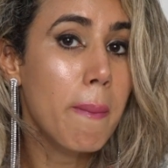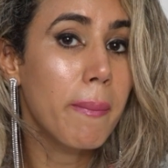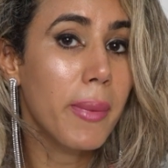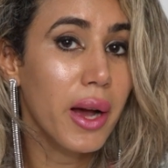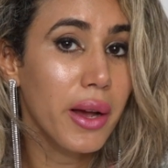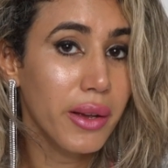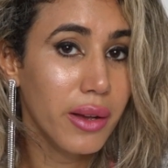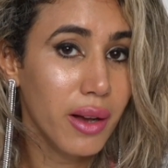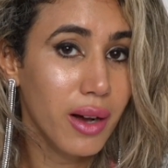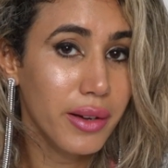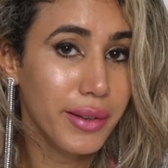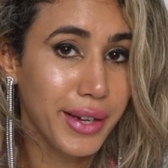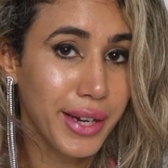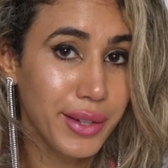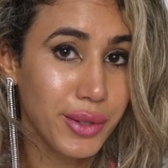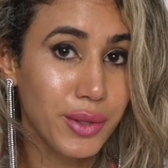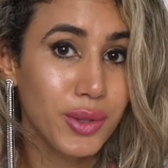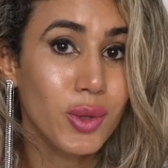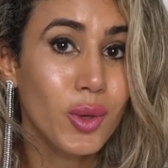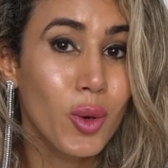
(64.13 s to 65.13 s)

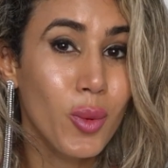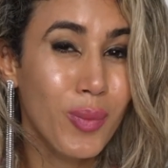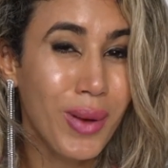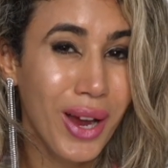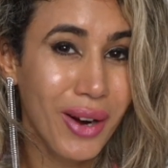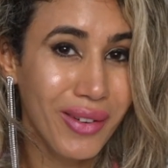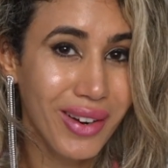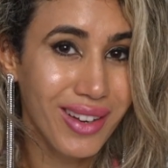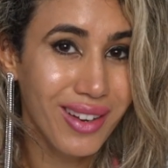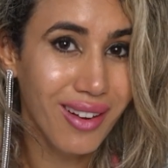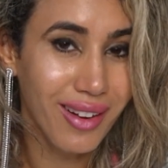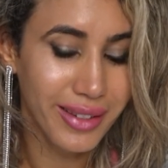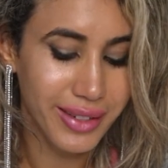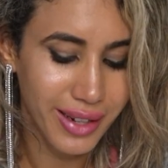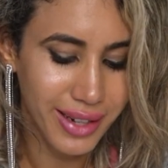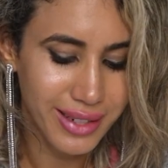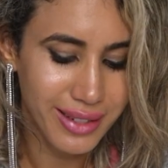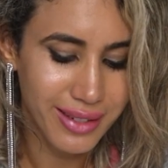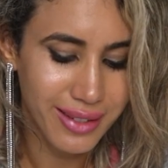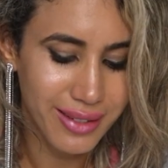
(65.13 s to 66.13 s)
myocarditis or
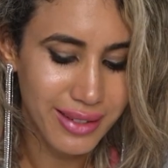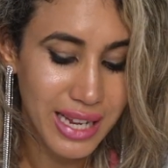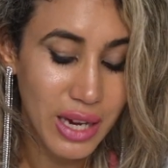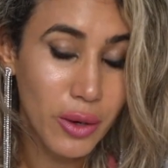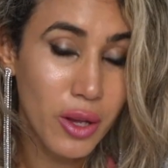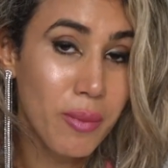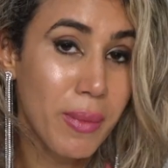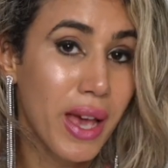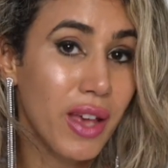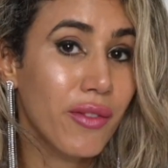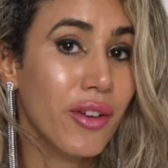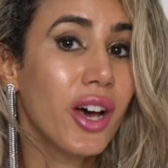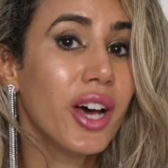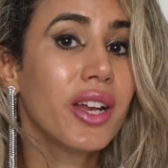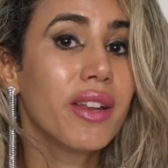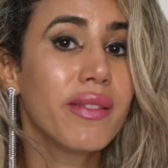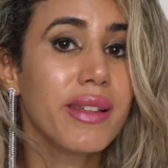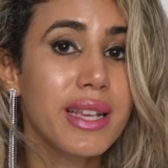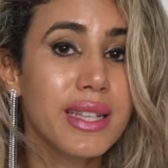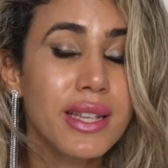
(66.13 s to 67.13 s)
pericarditis. Now, you may have
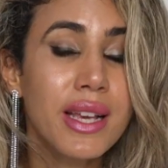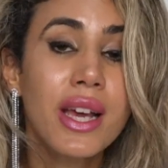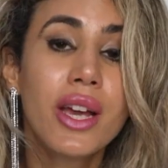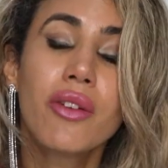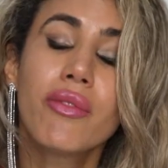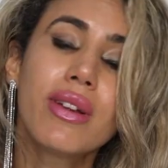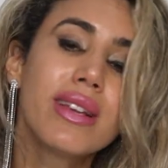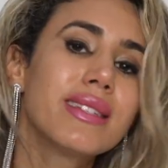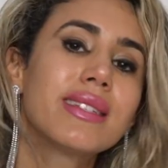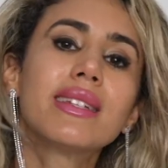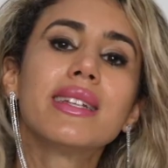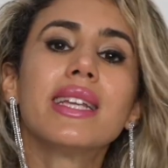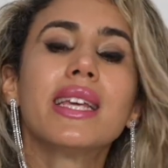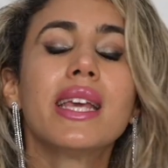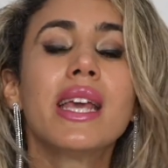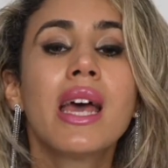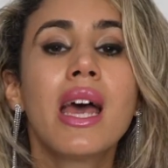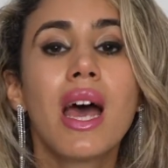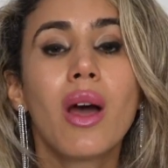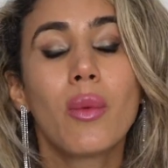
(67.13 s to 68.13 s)
heard of these
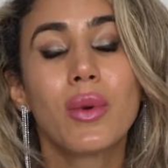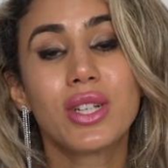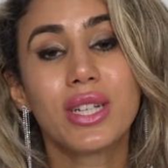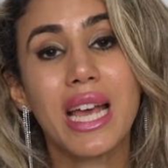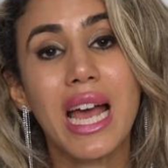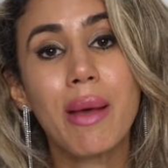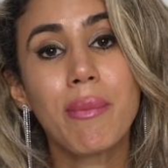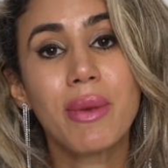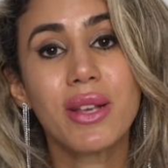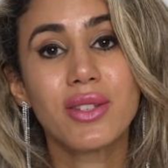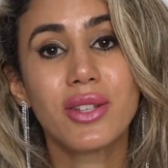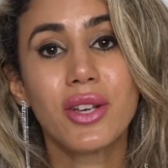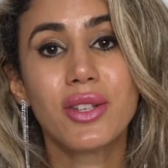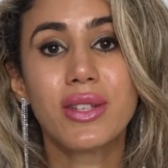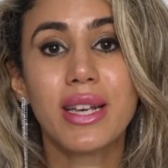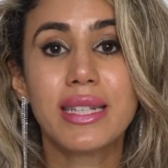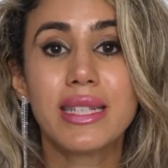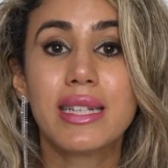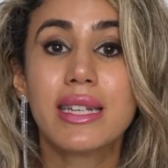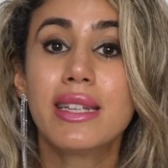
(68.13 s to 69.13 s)
recently, which can be
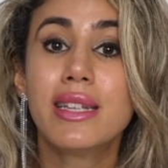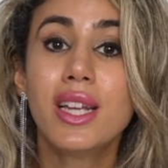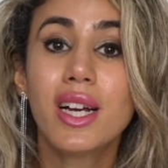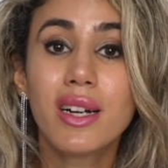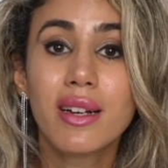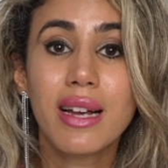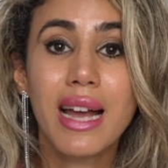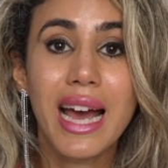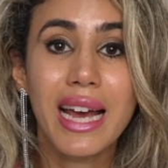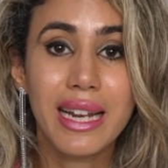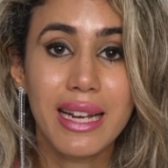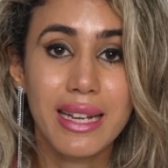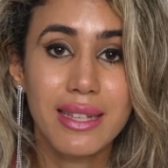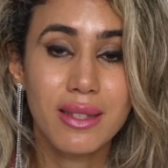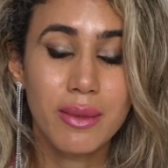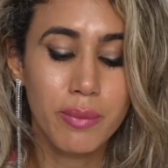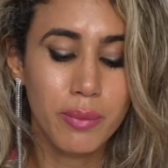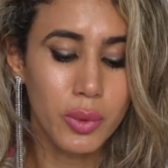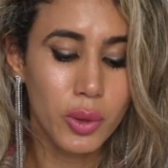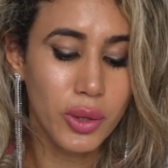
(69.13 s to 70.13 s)
associated in younger
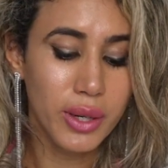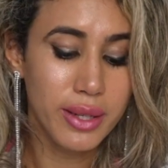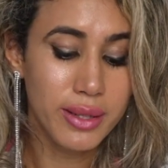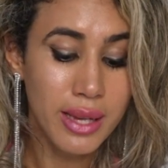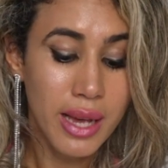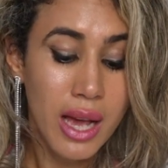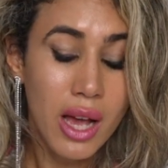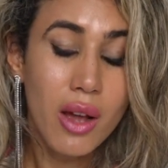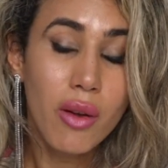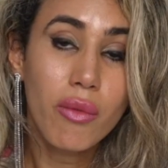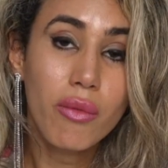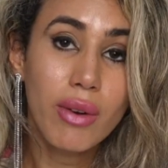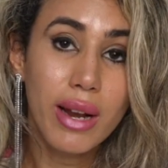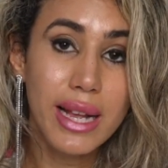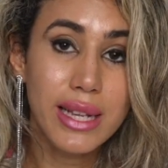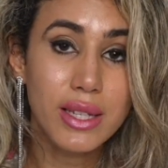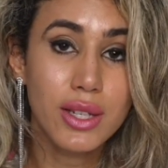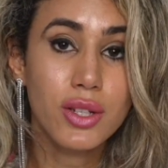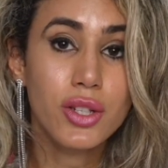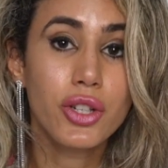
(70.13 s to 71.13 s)
adolescent boys
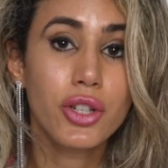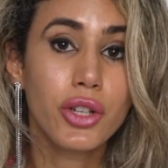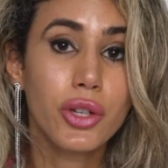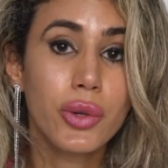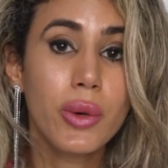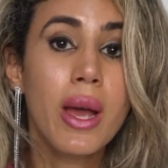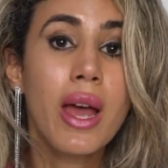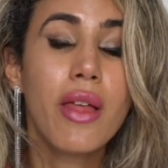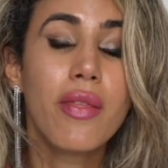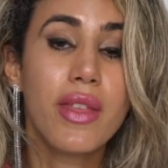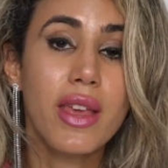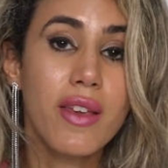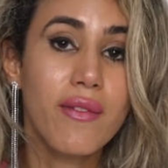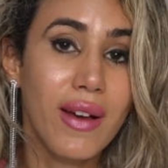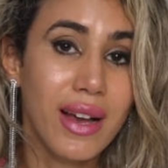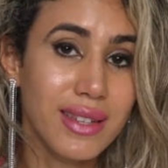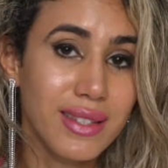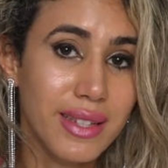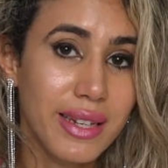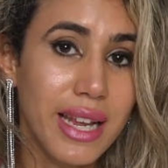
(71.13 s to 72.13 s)
related to the
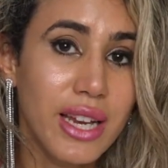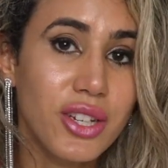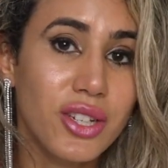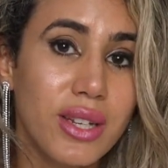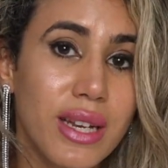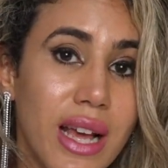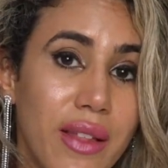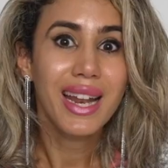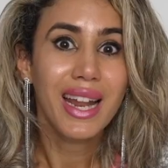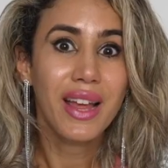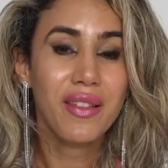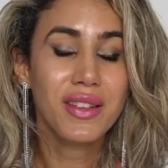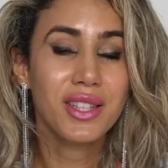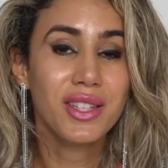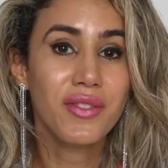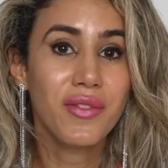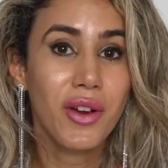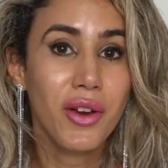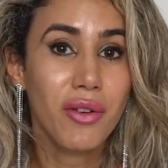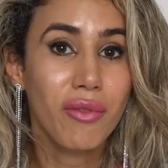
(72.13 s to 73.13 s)
vaccination. Now, now, this
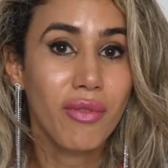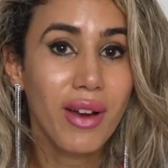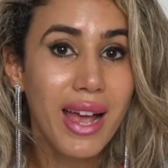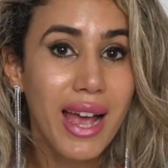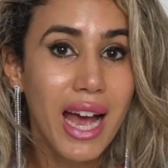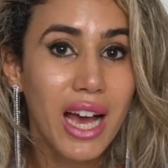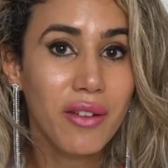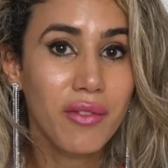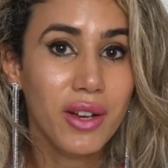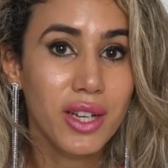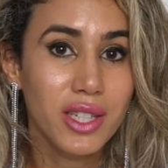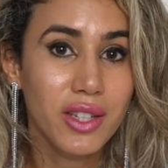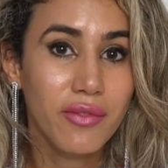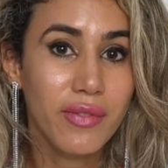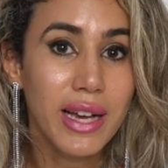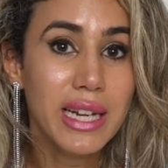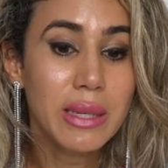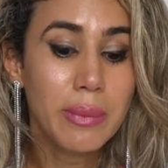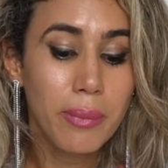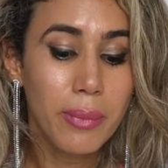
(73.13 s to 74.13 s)
is a very rare adverse
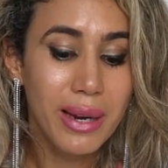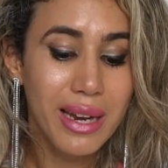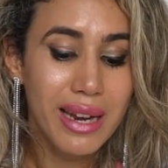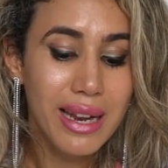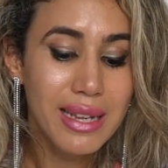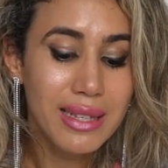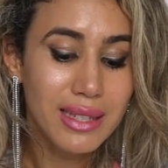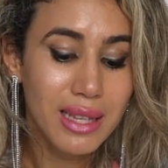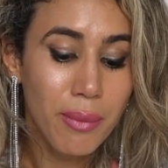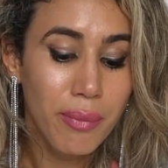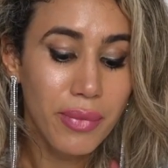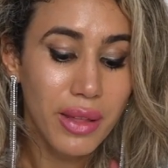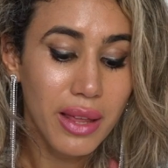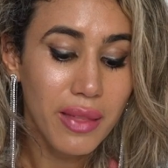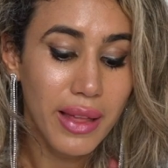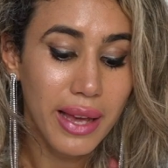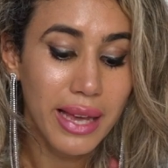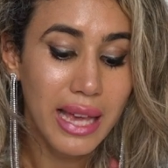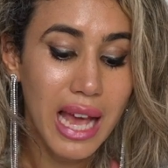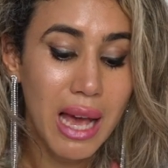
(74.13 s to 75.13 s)
effect, but it is something
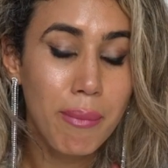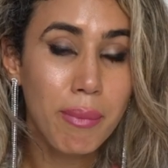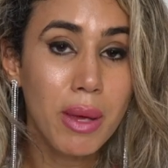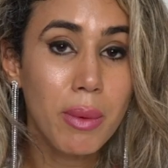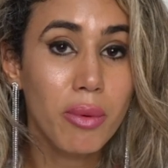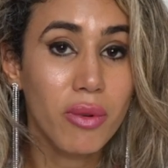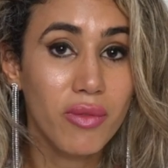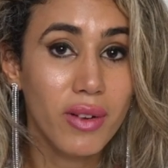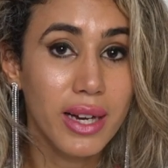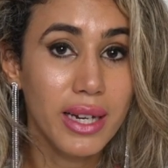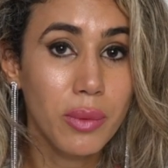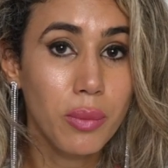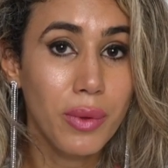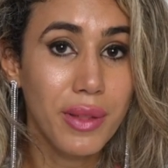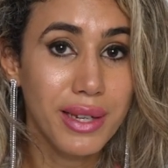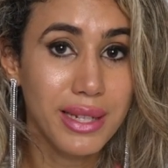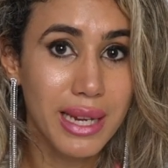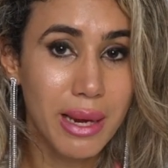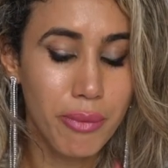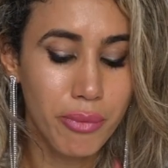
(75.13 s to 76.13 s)
that can be provided with
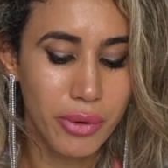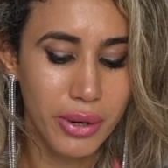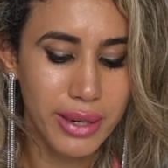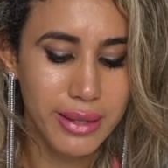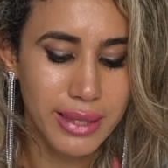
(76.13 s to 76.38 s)
a temporary